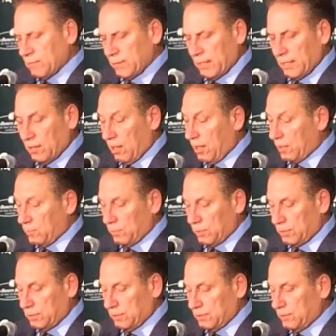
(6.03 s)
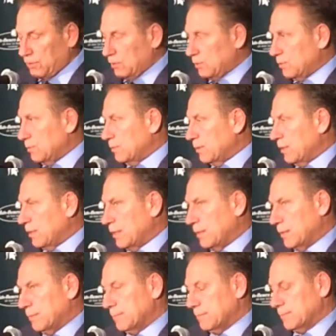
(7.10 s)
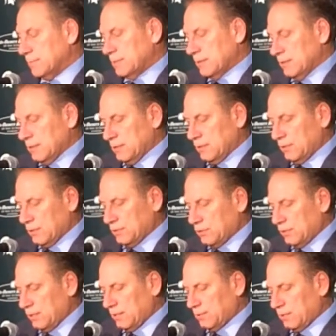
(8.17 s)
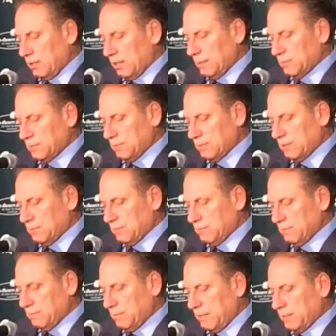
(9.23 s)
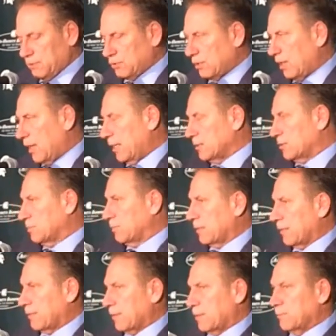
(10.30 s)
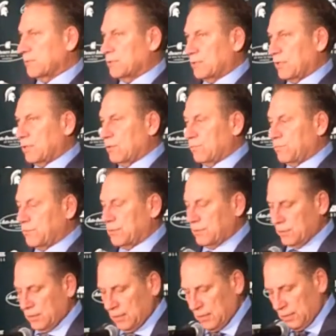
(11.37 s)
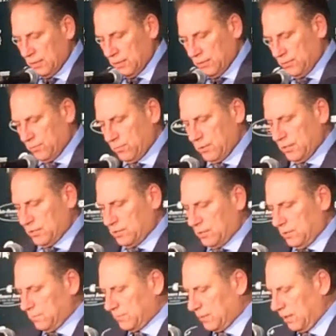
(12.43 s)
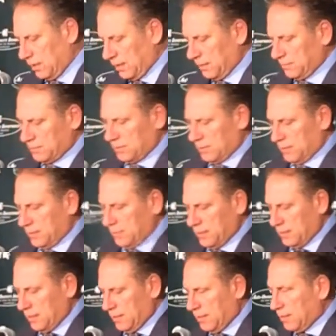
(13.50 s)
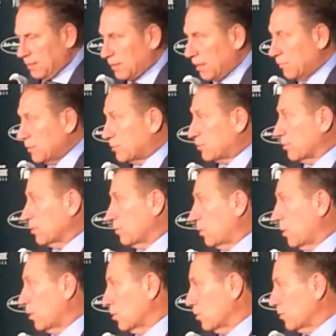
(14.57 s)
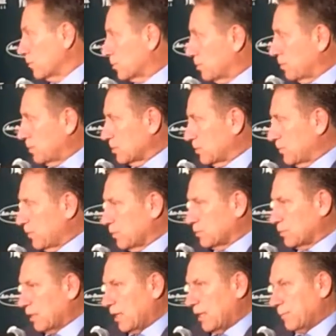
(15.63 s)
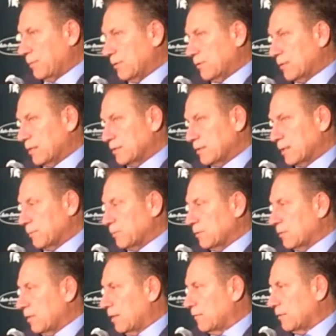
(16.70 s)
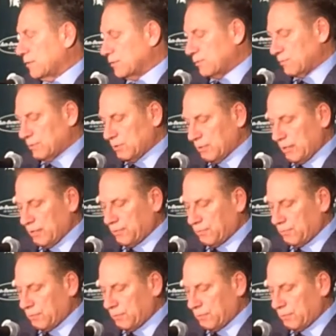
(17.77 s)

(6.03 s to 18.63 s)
we had a lot of work to do. Um, you can see at times we can make shots, but I thought we settled for three sometimes. I thought we turned the ball over too much first half, but only ended up with 11, so we had